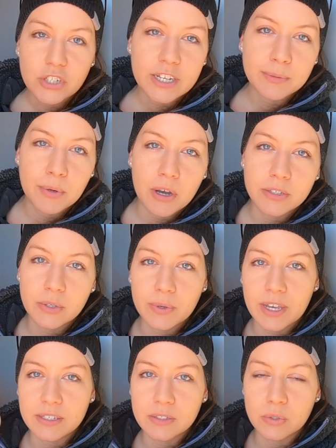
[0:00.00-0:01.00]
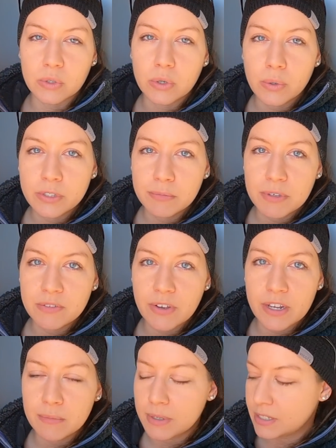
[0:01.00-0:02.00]
Jasper also gets glucosamine
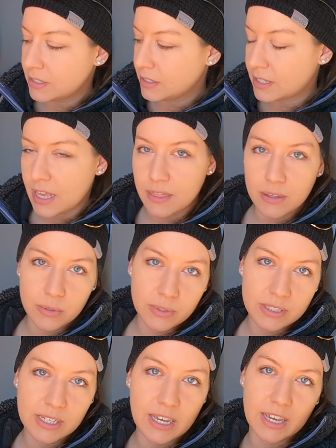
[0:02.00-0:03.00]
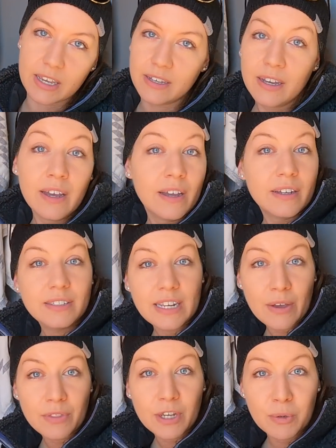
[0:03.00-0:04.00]
vitamins, and those stay
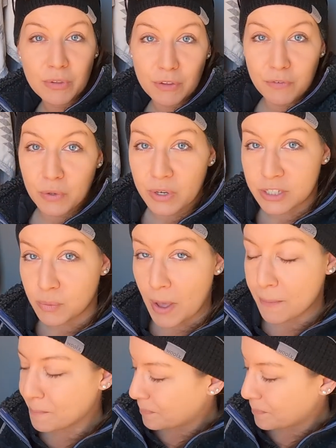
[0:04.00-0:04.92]
down there with the food as well.